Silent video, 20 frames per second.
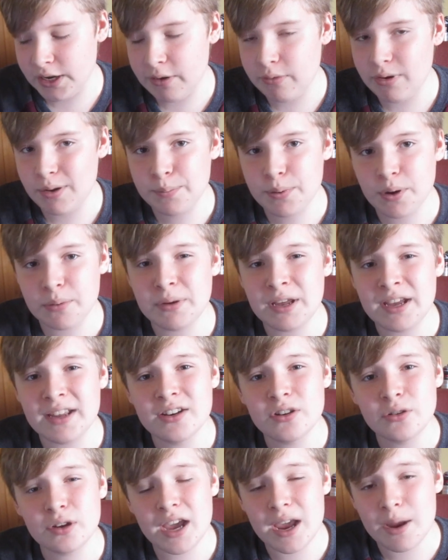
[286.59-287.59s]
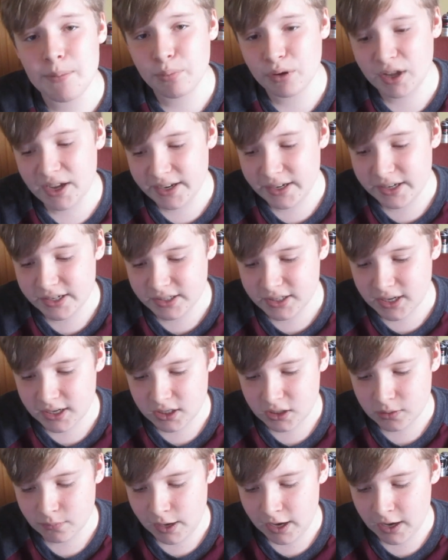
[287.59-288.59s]
we'll probably end up getting played at
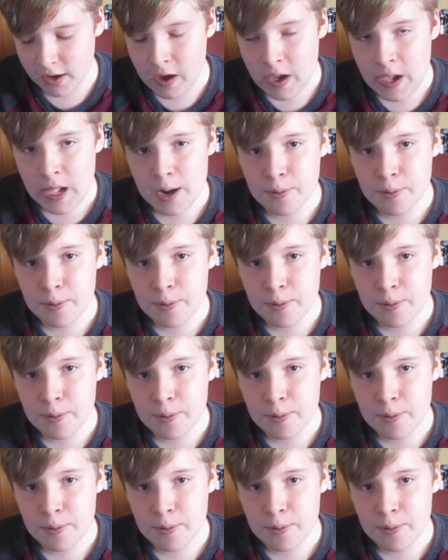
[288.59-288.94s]
centre-back,